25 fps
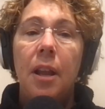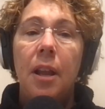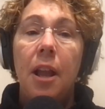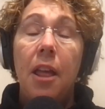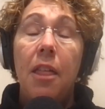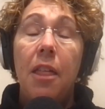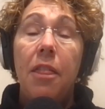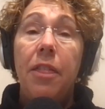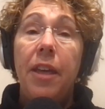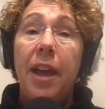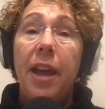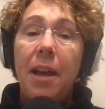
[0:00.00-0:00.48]

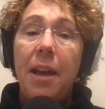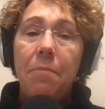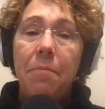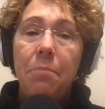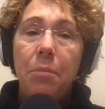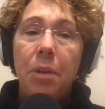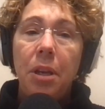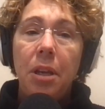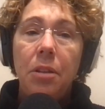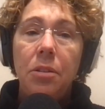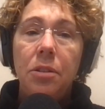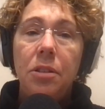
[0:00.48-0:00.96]
That
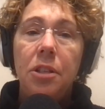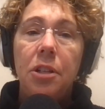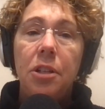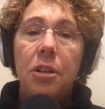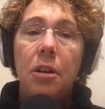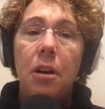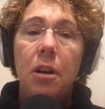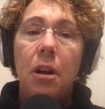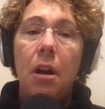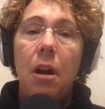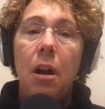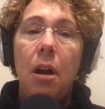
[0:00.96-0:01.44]
means
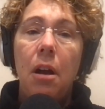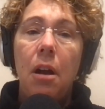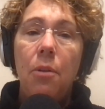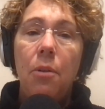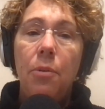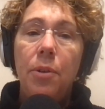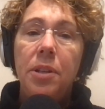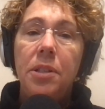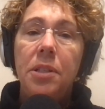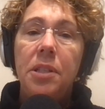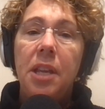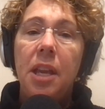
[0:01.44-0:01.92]
you're
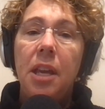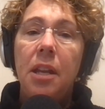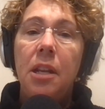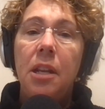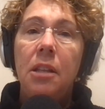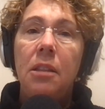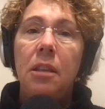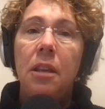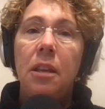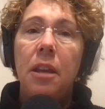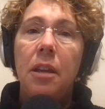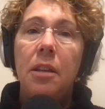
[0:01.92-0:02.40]
always
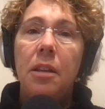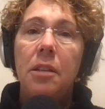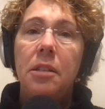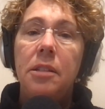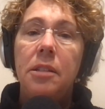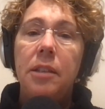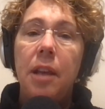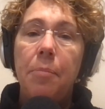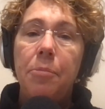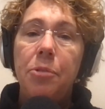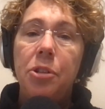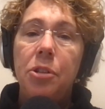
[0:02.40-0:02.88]
getting the
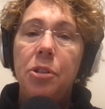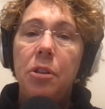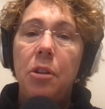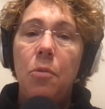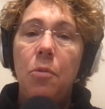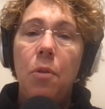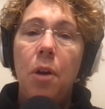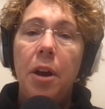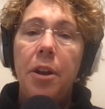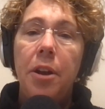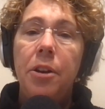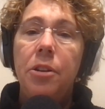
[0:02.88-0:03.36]
exceptional
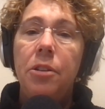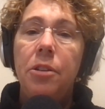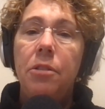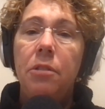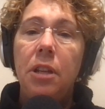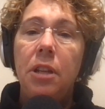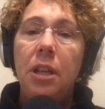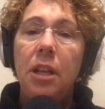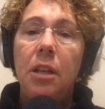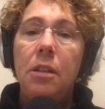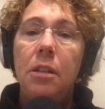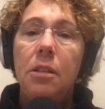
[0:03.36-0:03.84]
water you
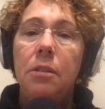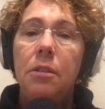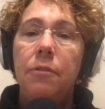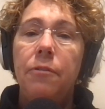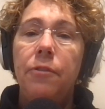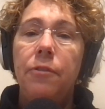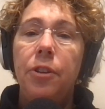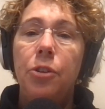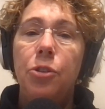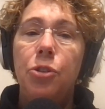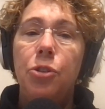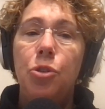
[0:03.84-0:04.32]
need to
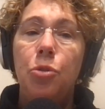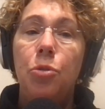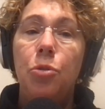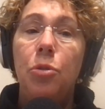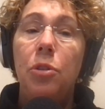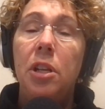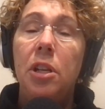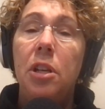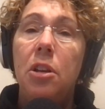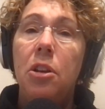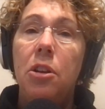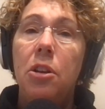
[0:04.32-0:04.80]
feel
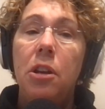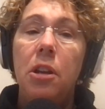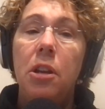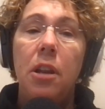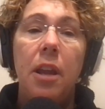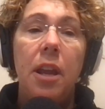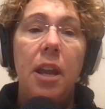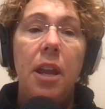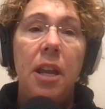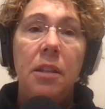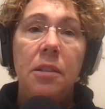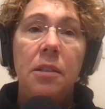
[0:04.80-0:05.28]
truly good
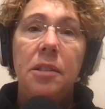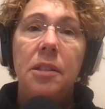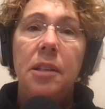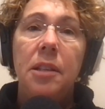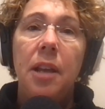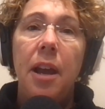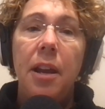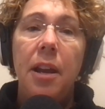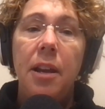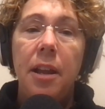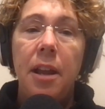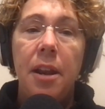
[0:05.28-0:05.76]

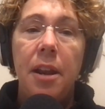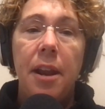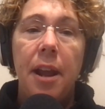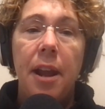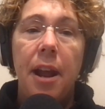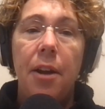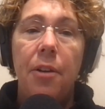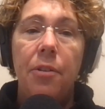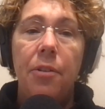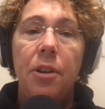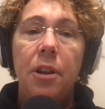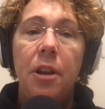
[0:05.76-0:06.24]
inside and
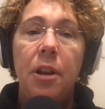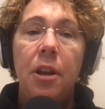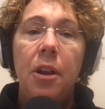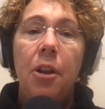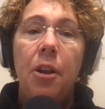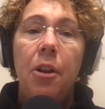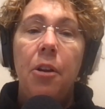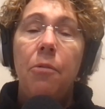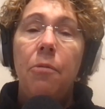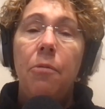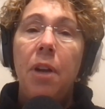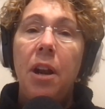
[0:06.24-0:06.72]
out,
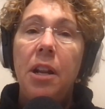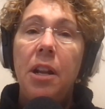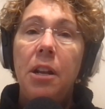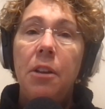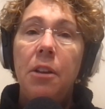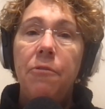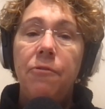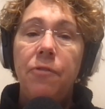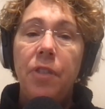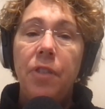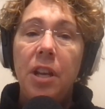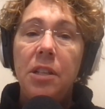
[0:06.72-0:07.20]
ready
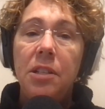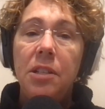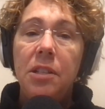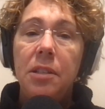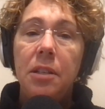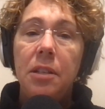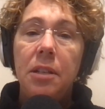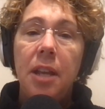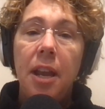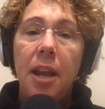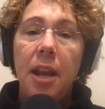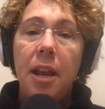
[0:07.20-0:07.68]
to face
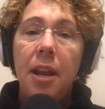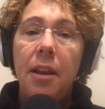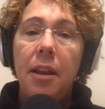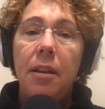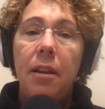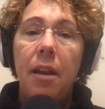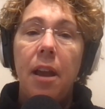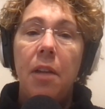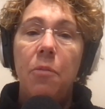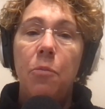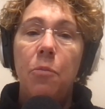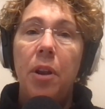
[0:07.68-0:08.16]
the day
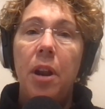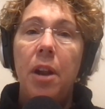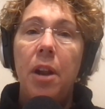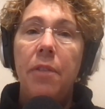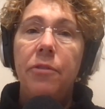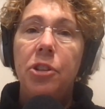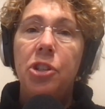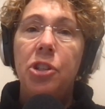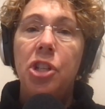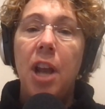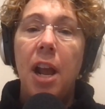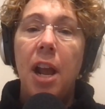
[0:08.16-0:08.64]
and
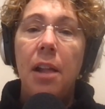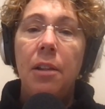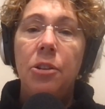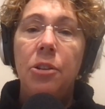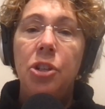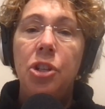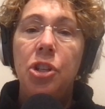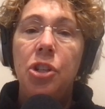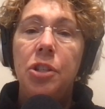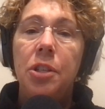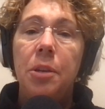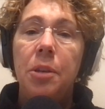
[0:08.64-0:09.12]
whatever
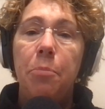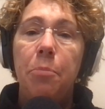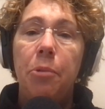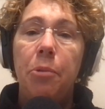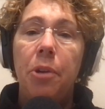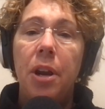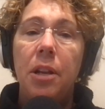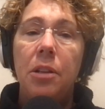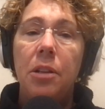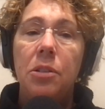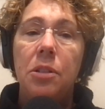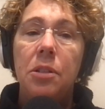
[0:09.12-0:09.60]
challenges it
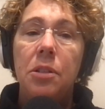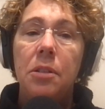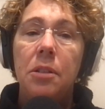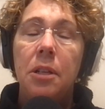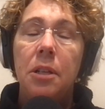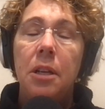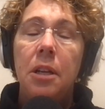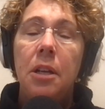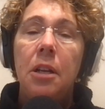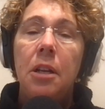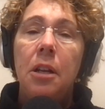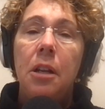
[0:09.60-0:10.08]
brings.
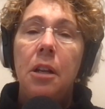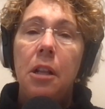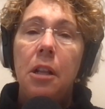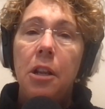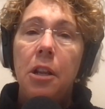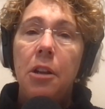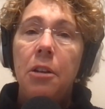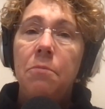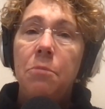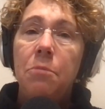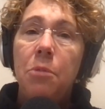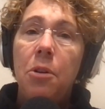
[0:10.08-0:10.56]

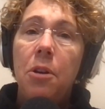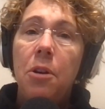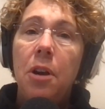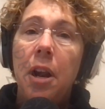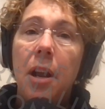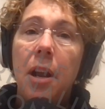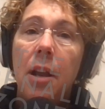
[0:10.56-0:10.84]
Learn more at